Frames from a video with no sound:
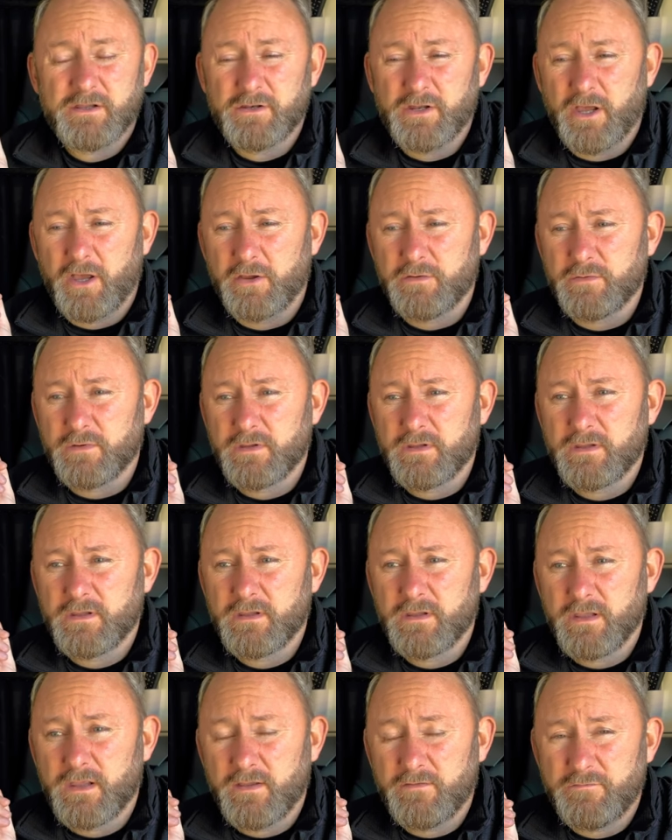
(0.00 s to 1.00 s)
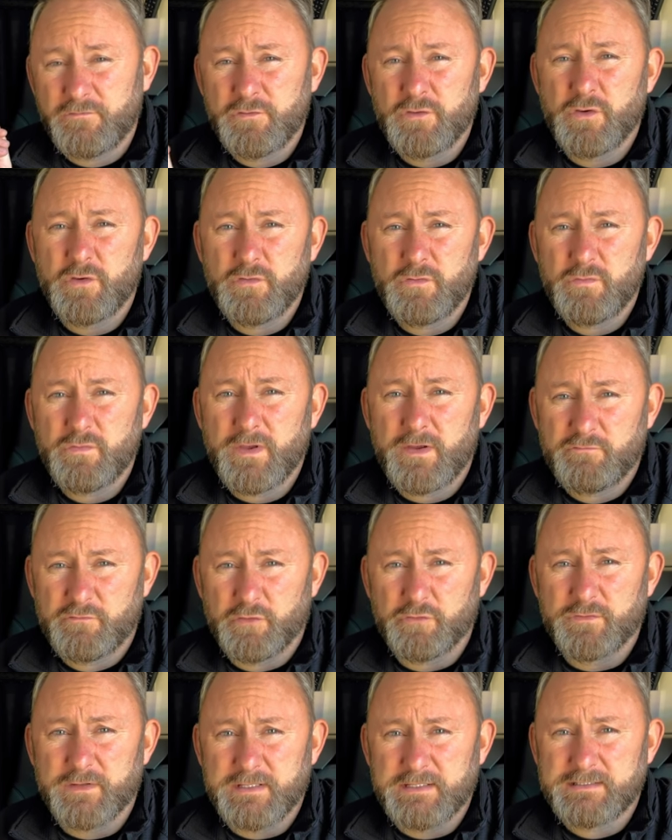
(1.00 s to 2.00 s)
Now, if you
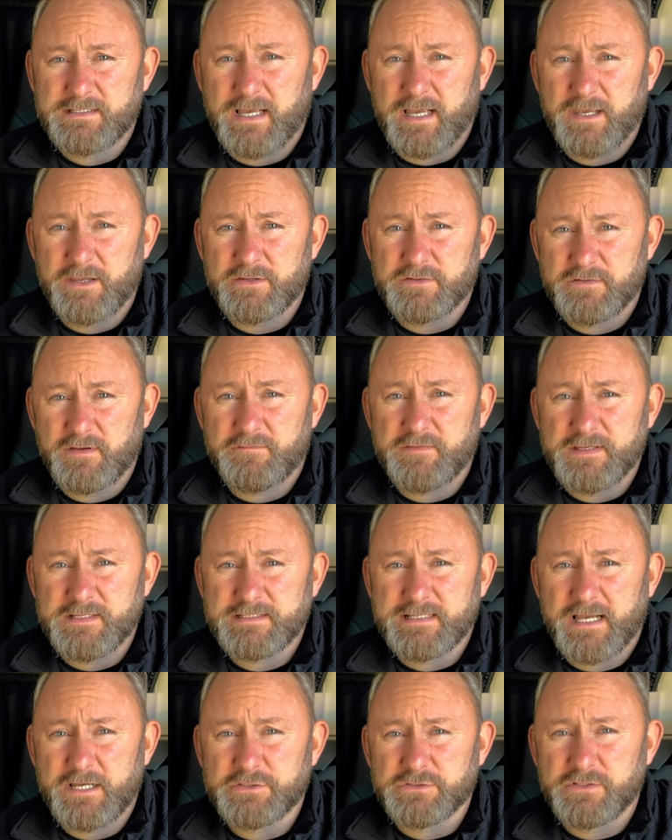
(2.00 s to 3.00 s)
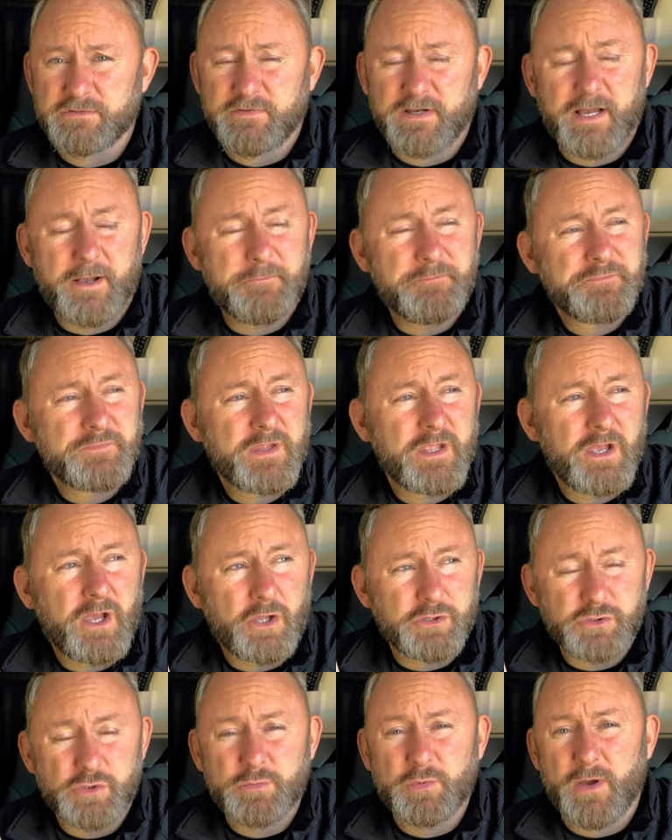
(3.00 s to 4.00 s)
run these tyres, you have these tyres on your van,
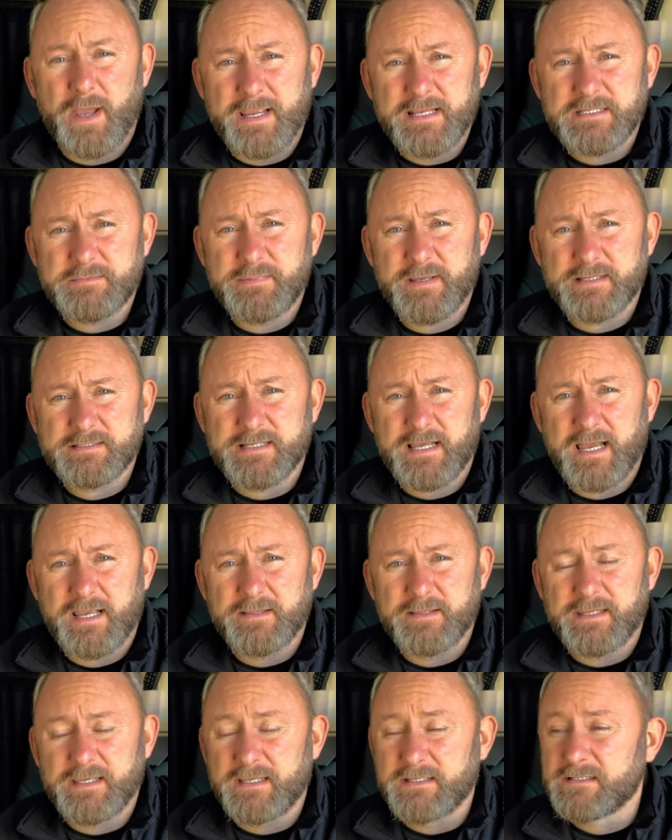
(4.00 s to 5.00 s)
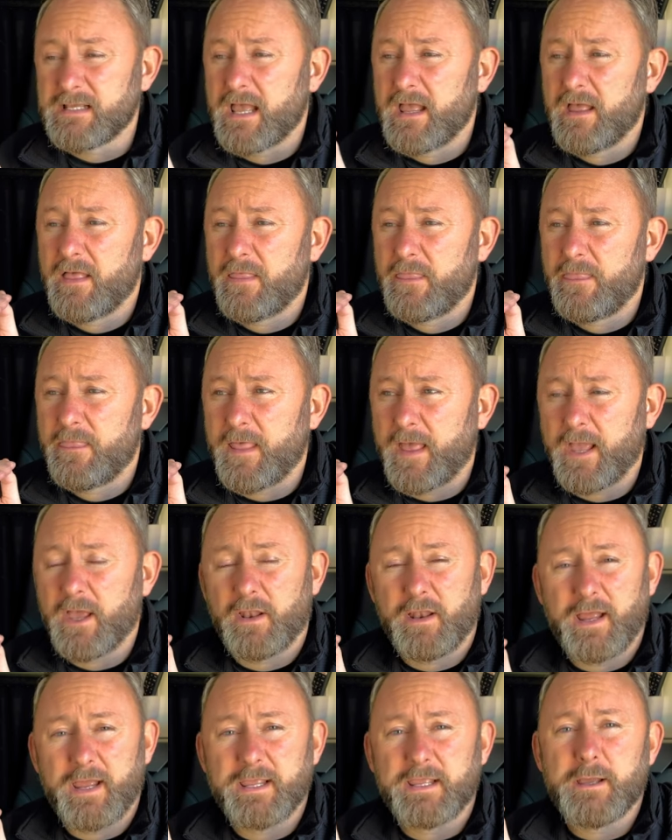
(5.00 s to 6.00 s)
and you put 80 psi in these, they
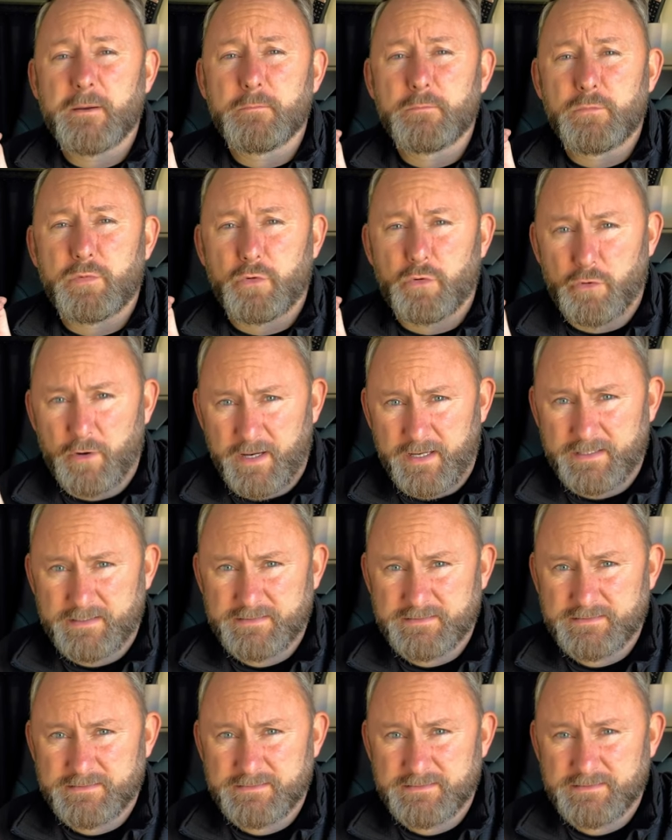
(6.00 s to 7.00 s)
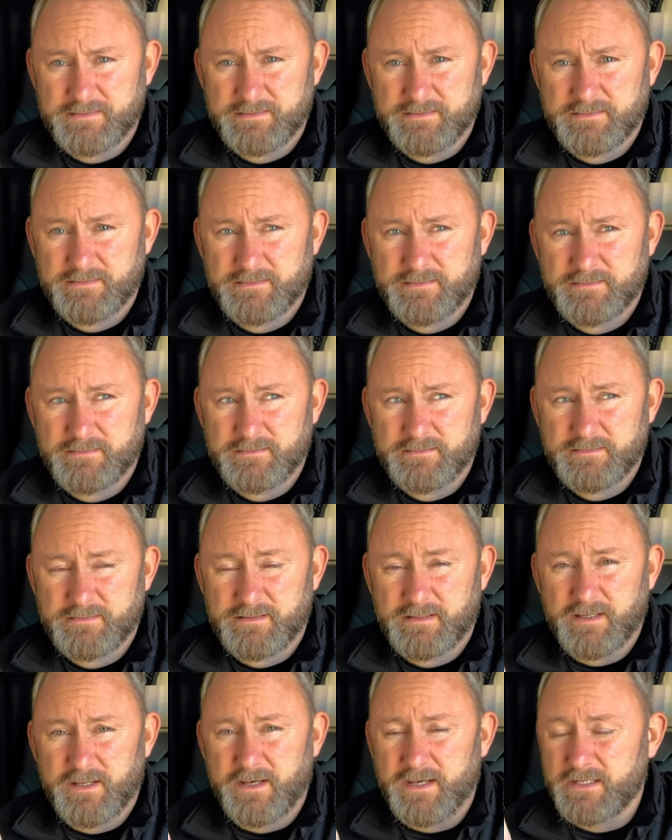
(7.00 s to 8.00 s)
are like bricks.
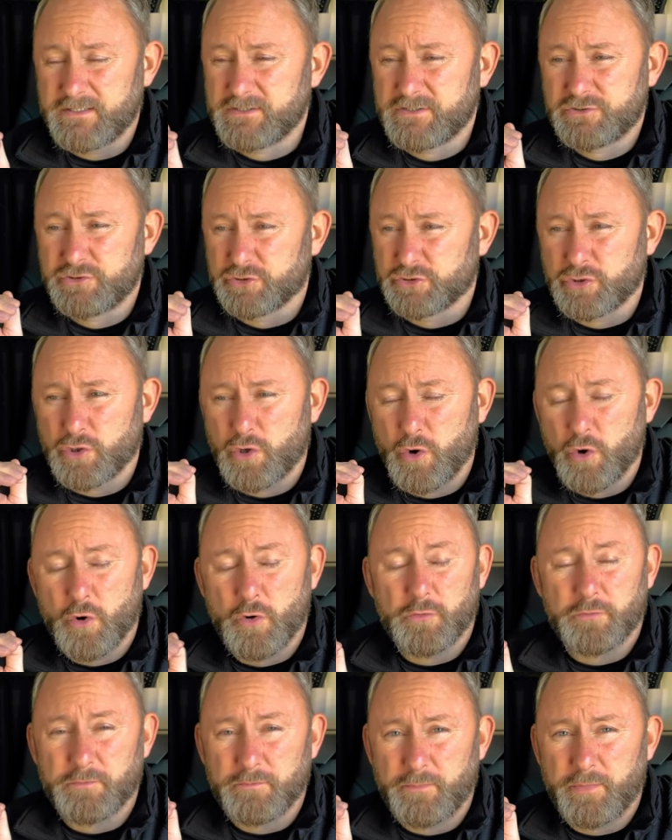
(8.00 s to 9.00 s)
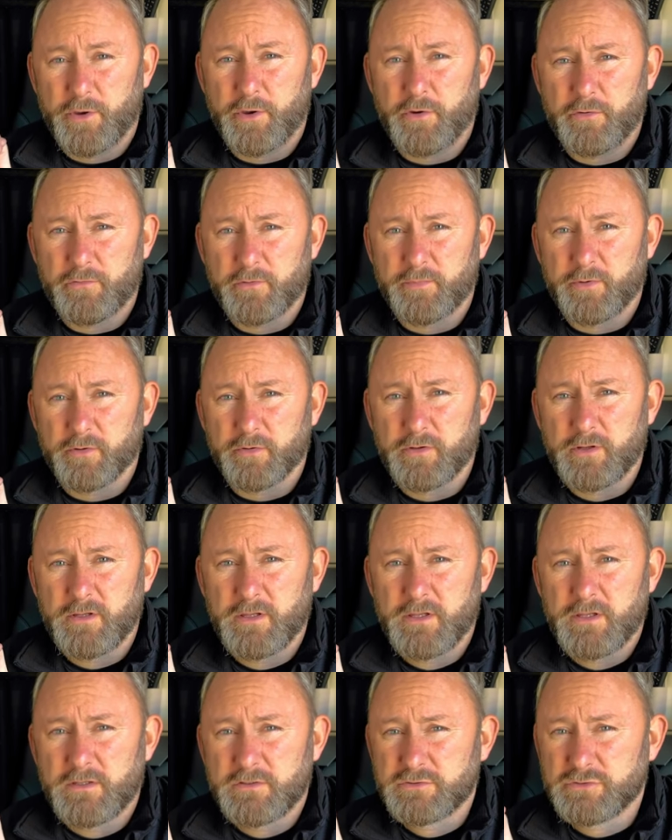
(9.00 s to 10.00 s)
And it's just unbearable.
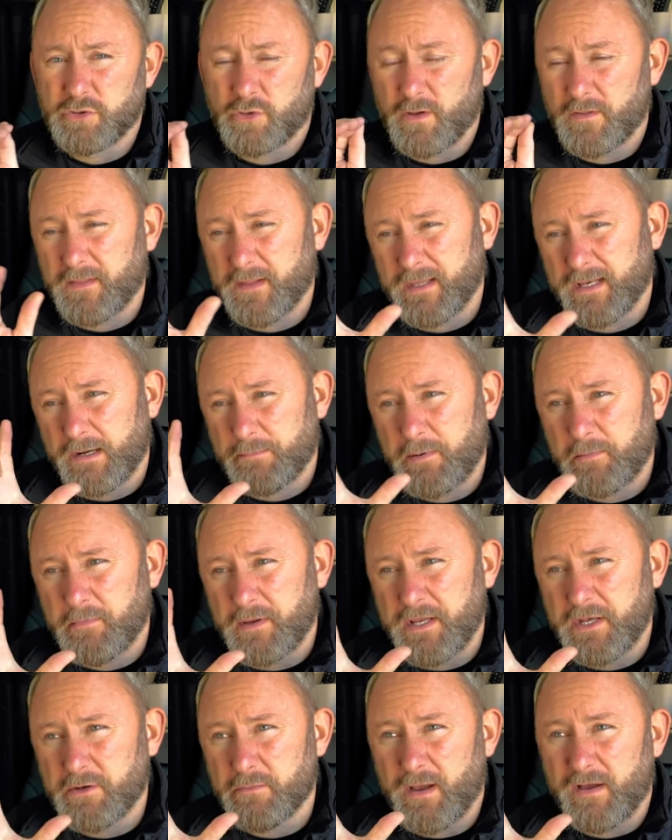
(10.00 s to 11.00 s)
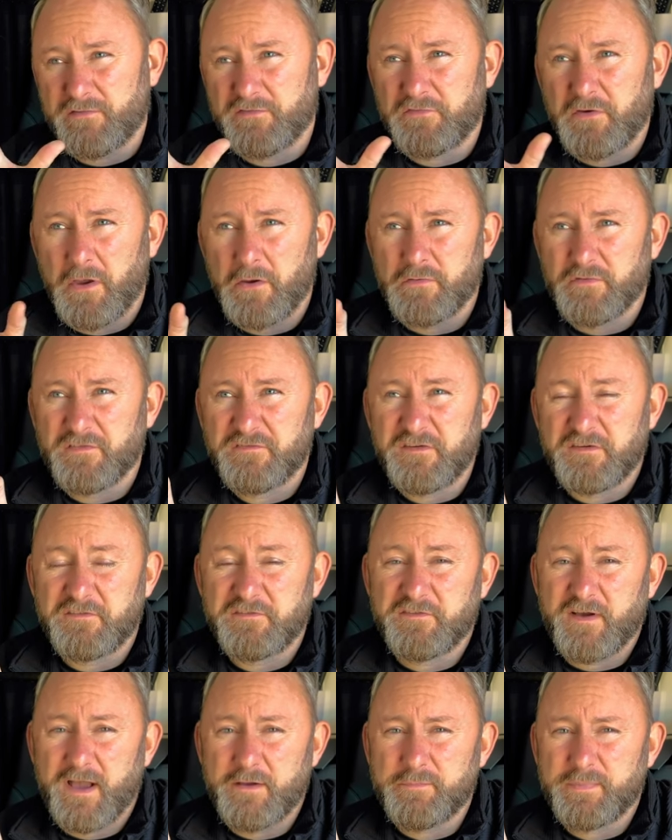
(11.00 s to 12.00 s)
So I think an Apple Medium I've found is
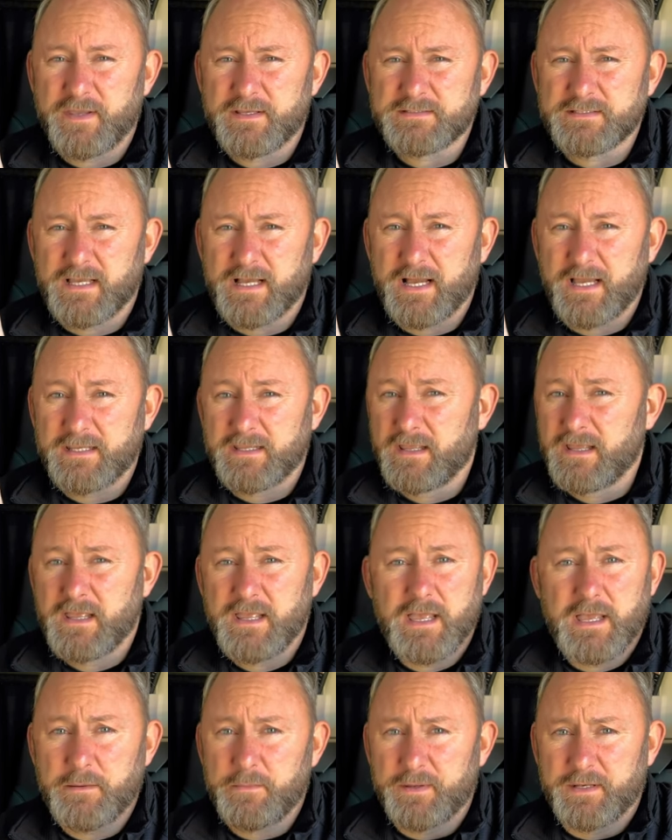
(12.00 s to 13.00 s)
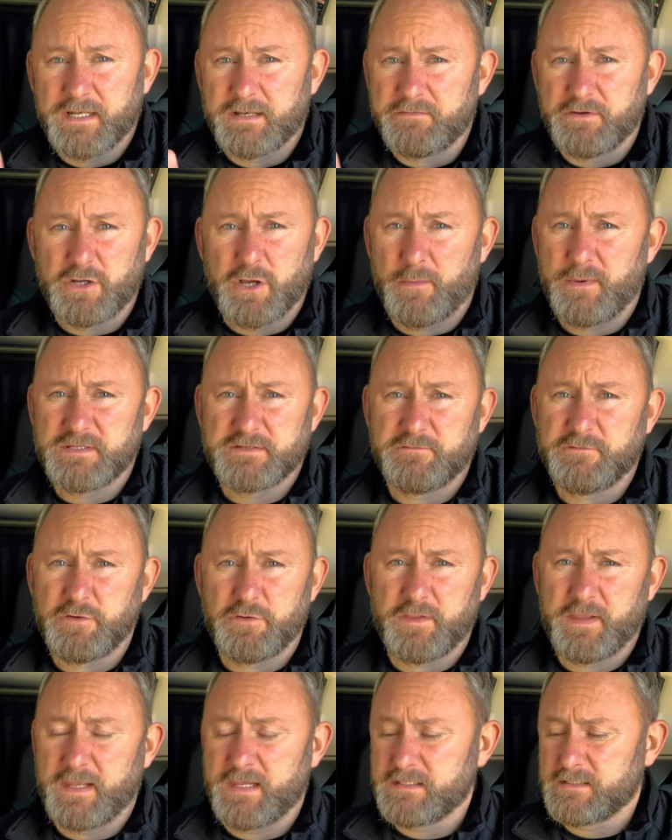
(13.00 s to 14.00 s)
55 psi. I mean, leave it comments if
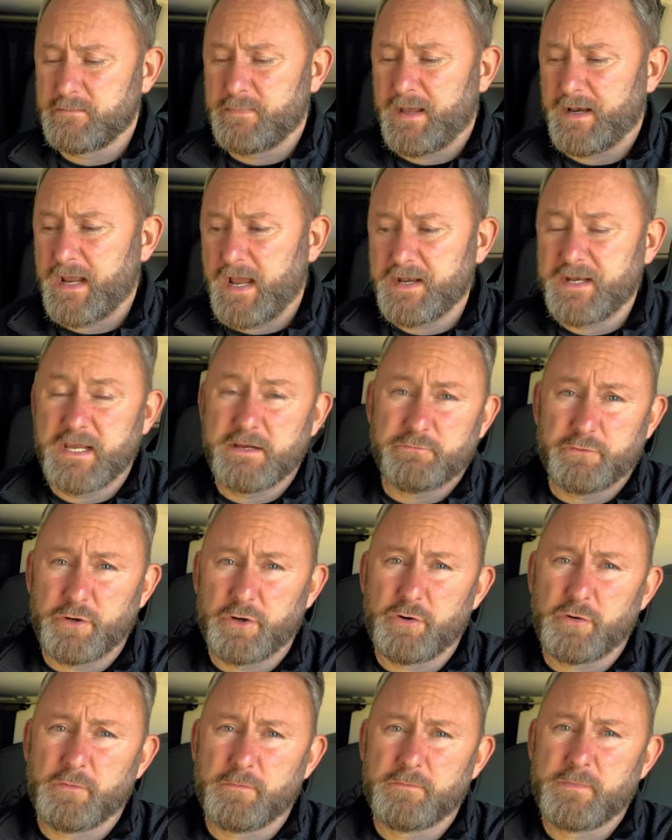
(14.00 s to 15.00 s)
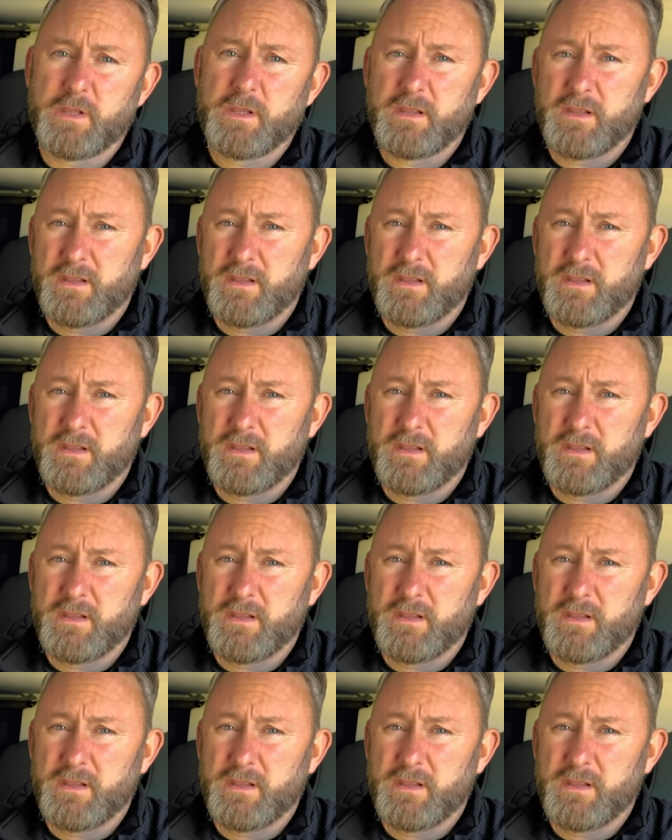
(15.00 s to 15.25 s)
you think it's a bad idea running them